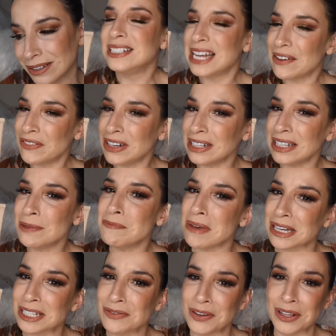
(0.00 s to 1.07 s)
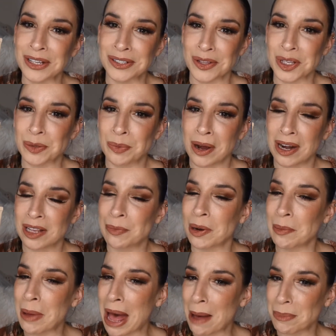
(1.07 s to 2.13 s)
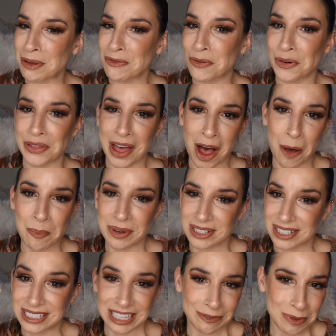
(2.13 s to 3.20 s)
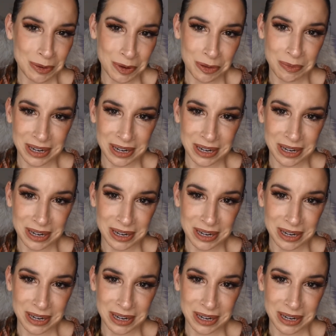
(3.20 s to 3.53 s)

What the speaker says: Definitely mixed feelings on this product, but I'm happy for the help it did give me with my